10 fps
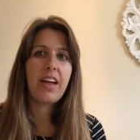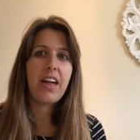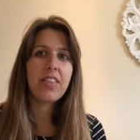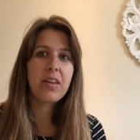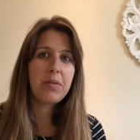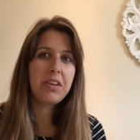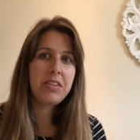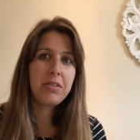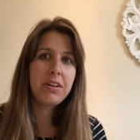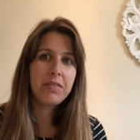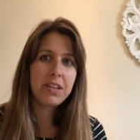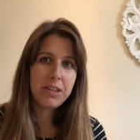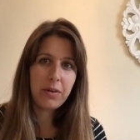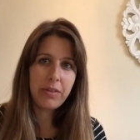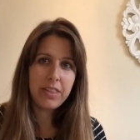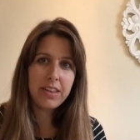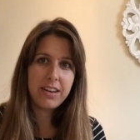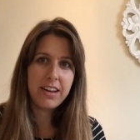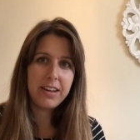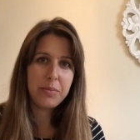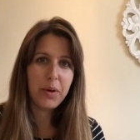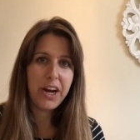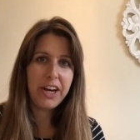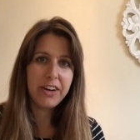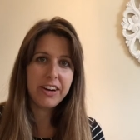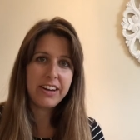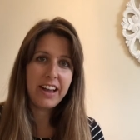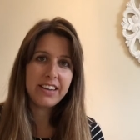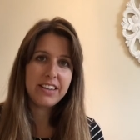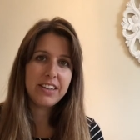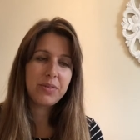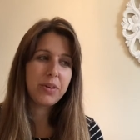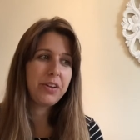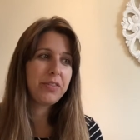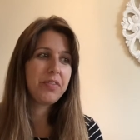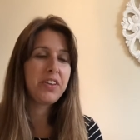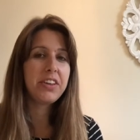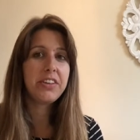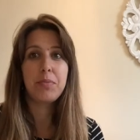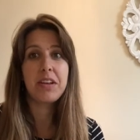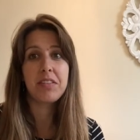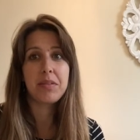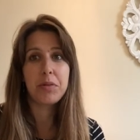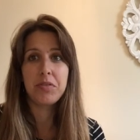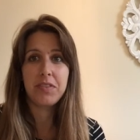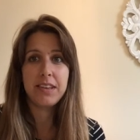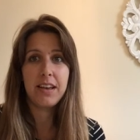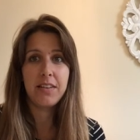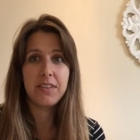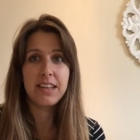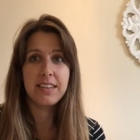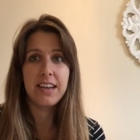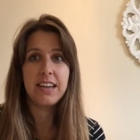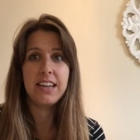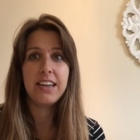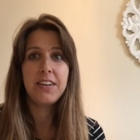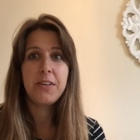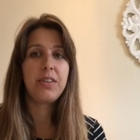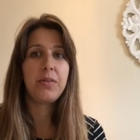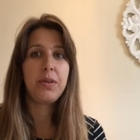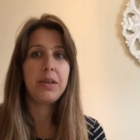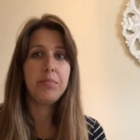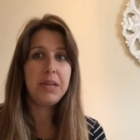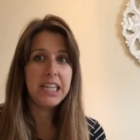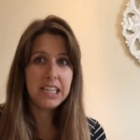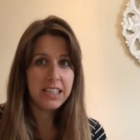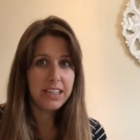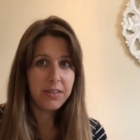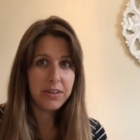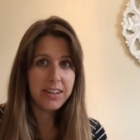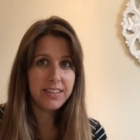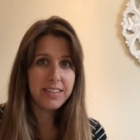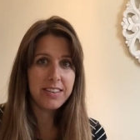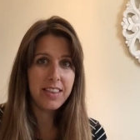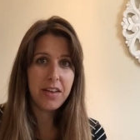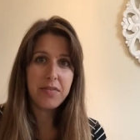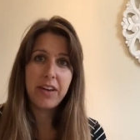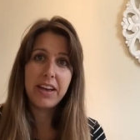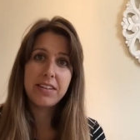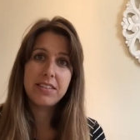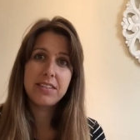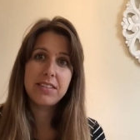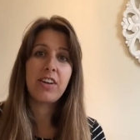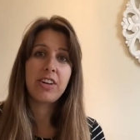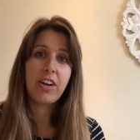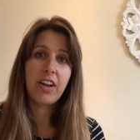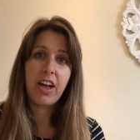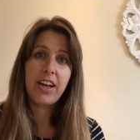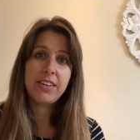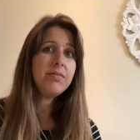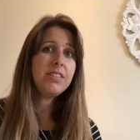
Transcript: I think we intuitively know that the gut and brain are connected. When you feel mental symptoms of anxiety, we immediately notice the effects on our gut.